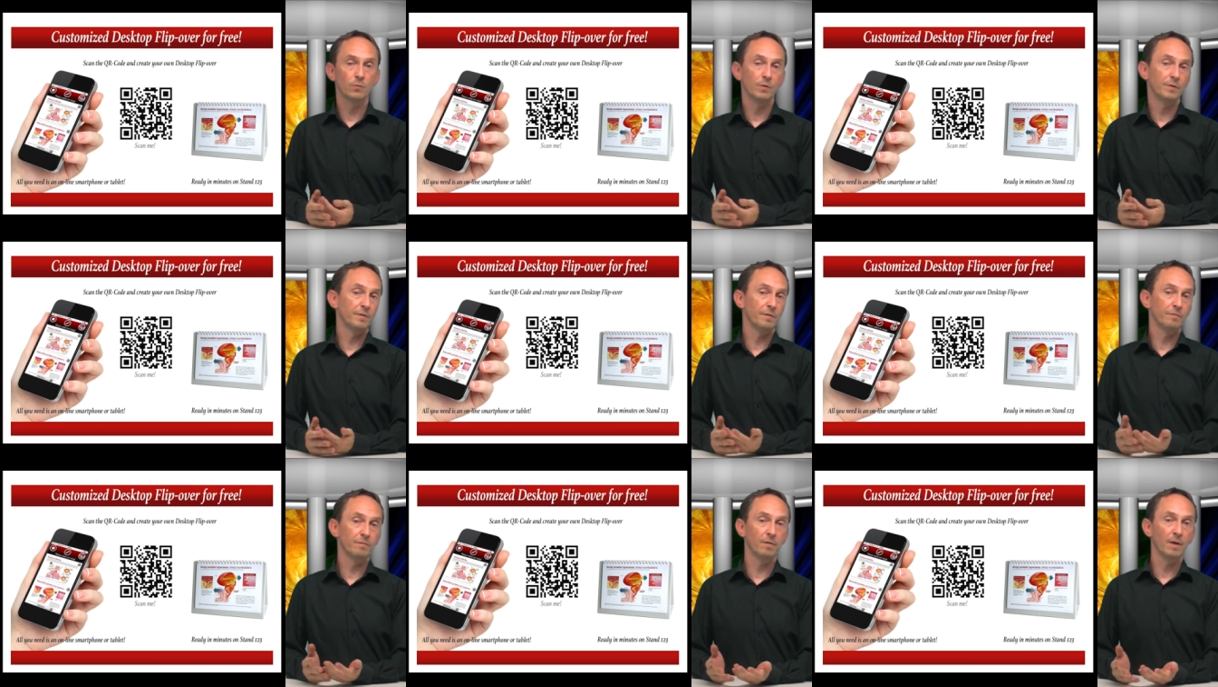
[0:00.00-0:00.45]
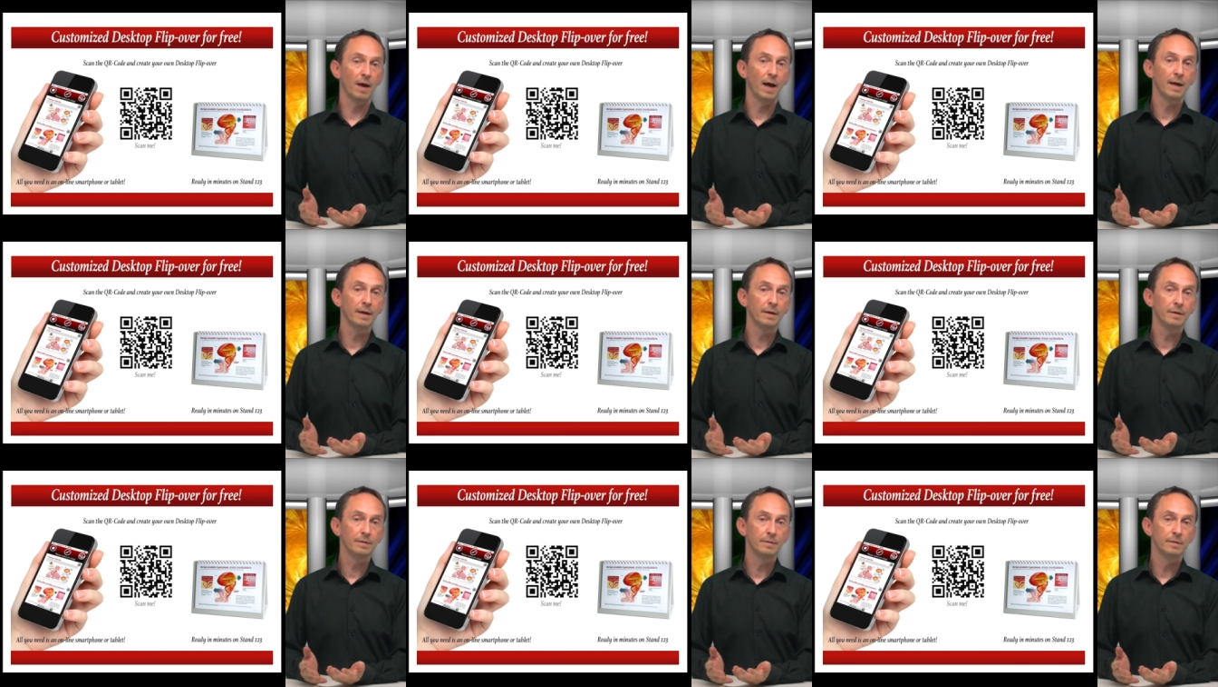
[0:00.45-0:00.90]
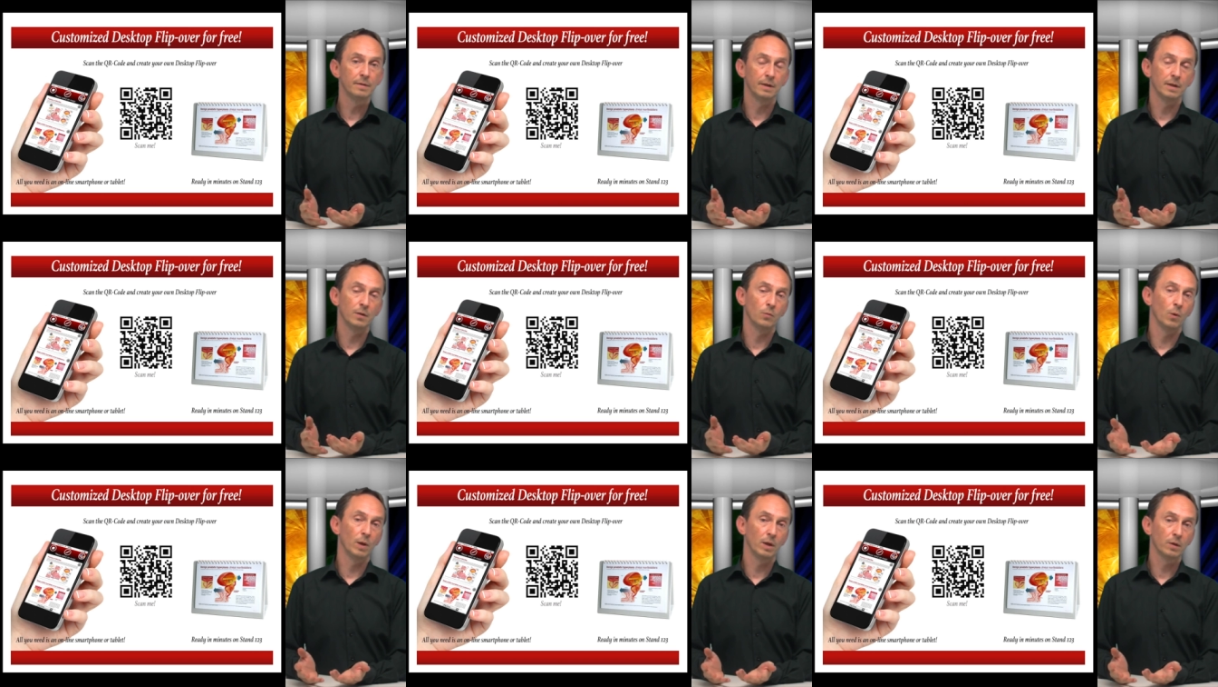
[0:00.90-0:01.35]
with a flyer in
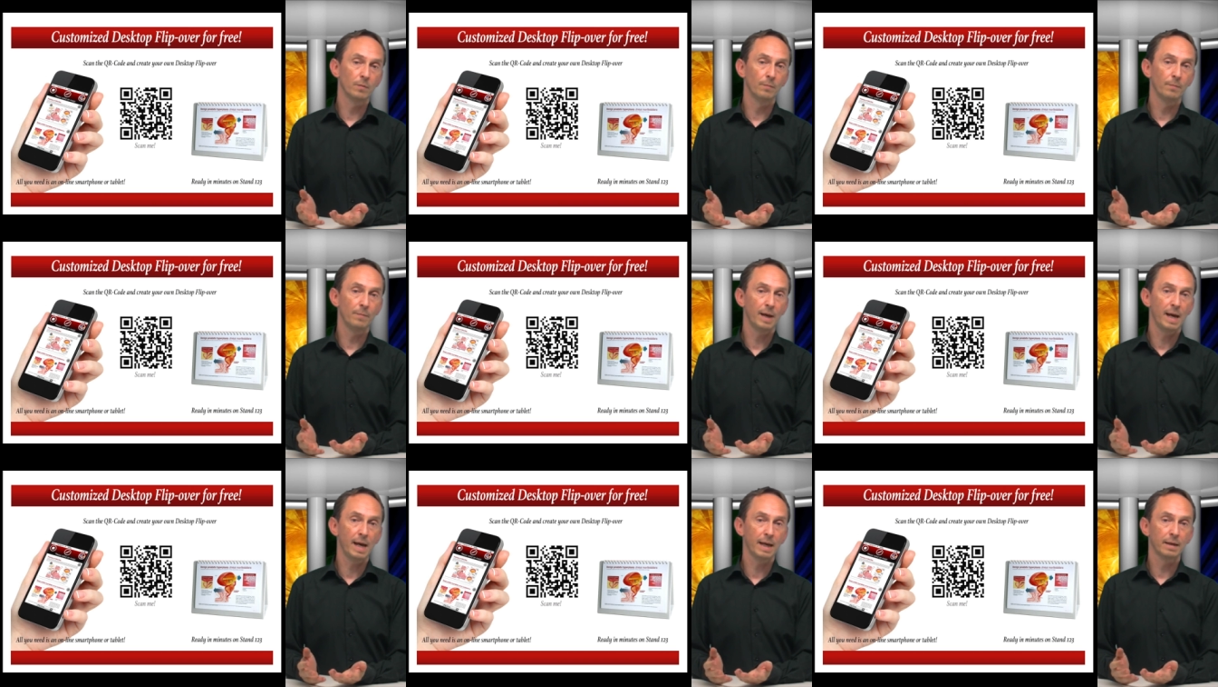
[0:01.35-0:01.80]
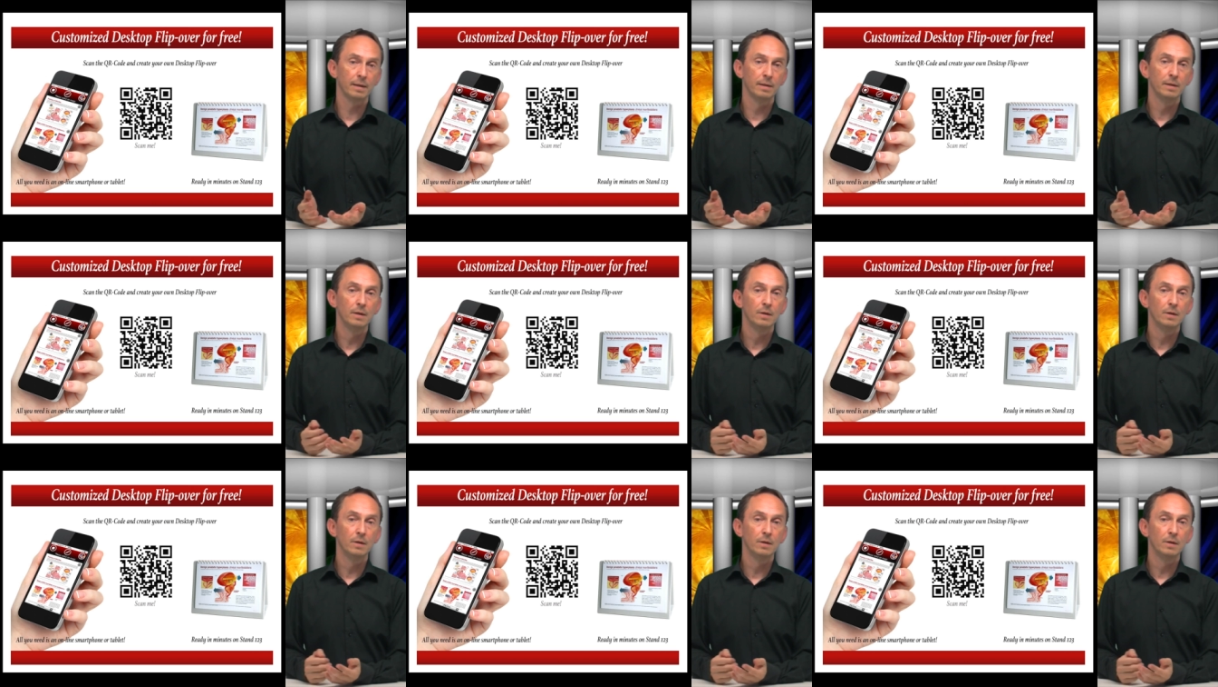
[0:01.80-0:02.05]
a welcome pack